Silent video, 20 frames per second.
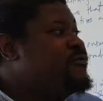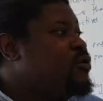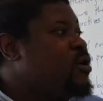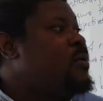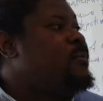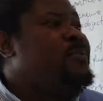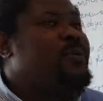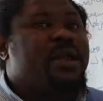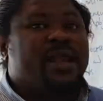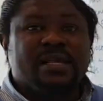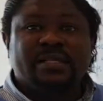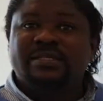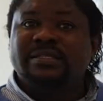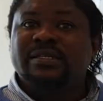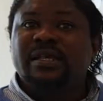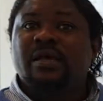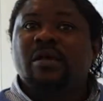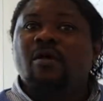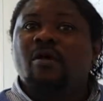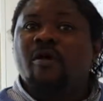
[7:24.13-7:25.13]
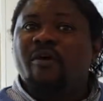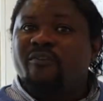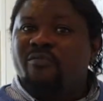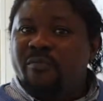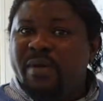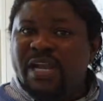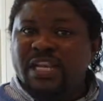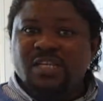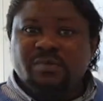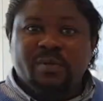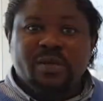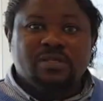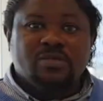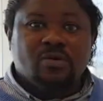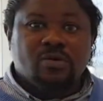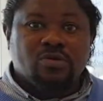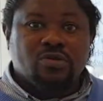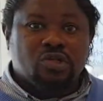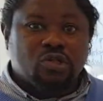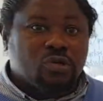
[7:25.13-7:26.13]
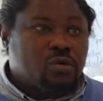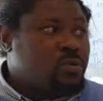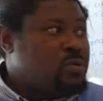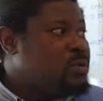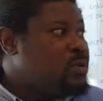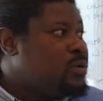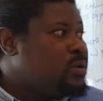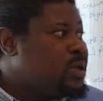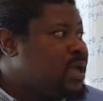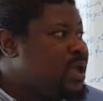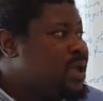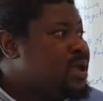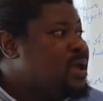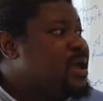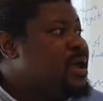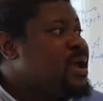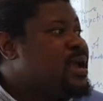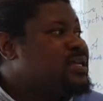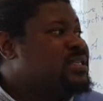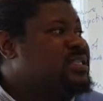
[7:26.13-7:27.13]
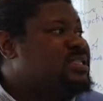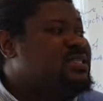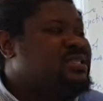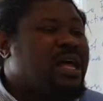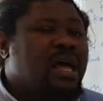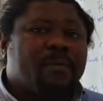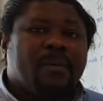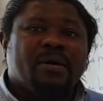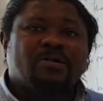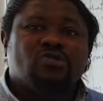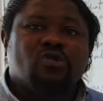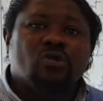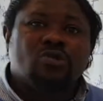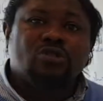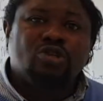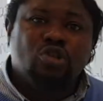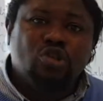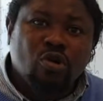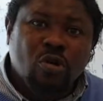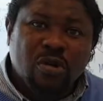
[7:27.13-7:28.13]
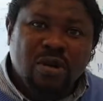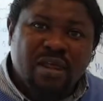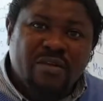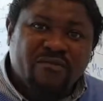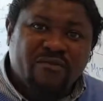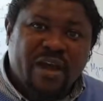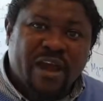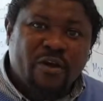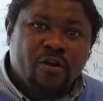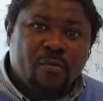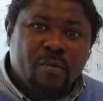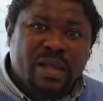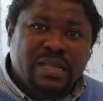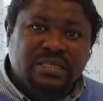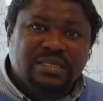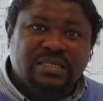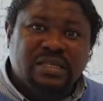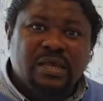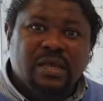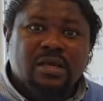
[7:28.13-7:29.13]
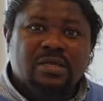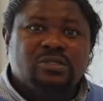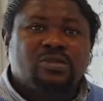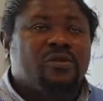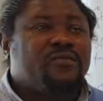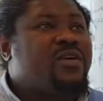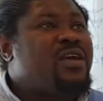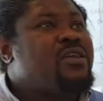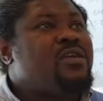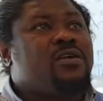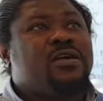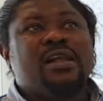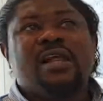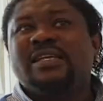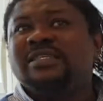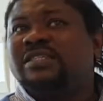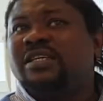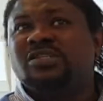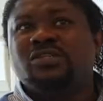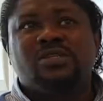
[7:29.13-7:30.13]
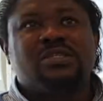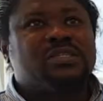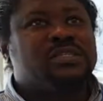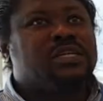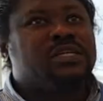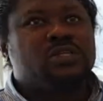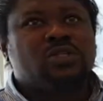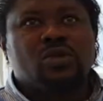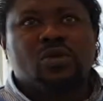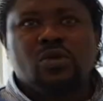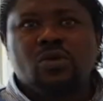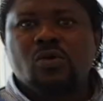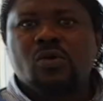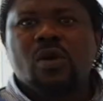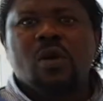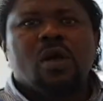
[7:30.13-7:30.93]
components of management control, okay? It's about controlled environment. So if any organization says to you,